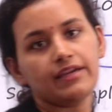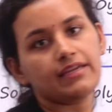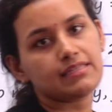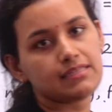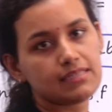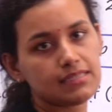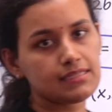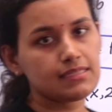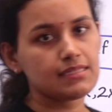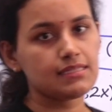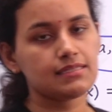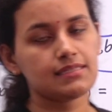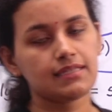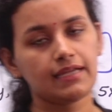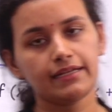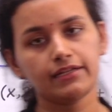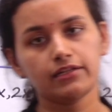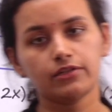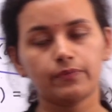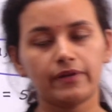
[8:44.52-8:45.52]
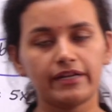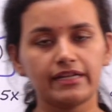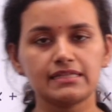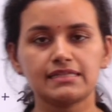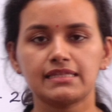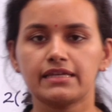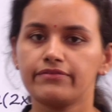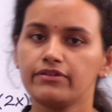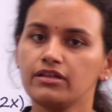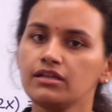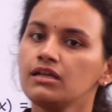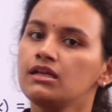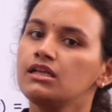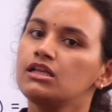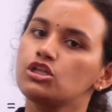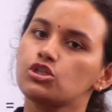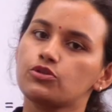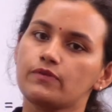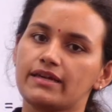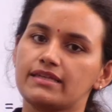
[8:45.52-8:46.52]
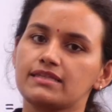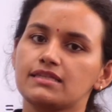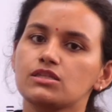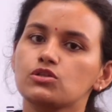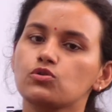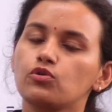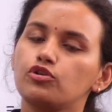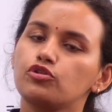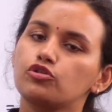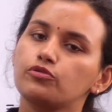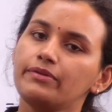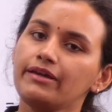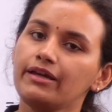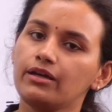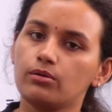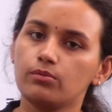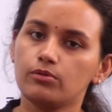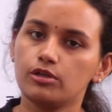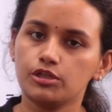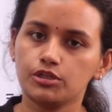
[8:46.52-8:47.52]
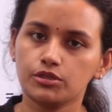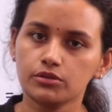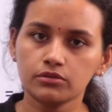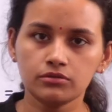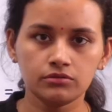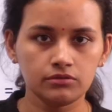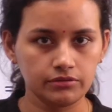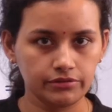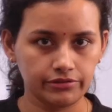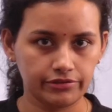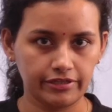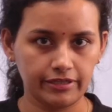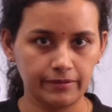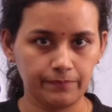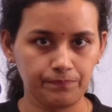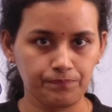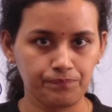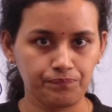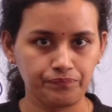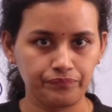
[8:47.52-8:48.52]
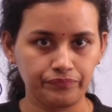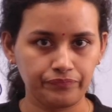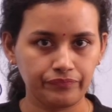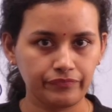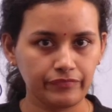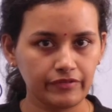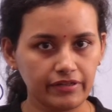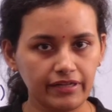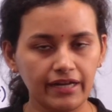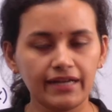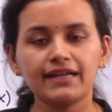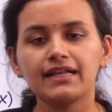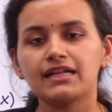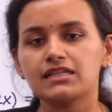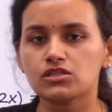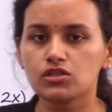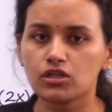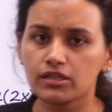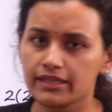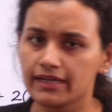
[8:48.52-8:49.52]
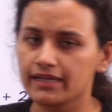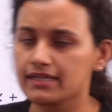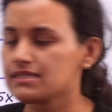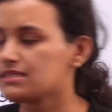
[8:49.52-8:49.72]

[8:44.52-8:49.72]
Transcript: X is this 9, 27. So X is going to be equal to 3 right that's all there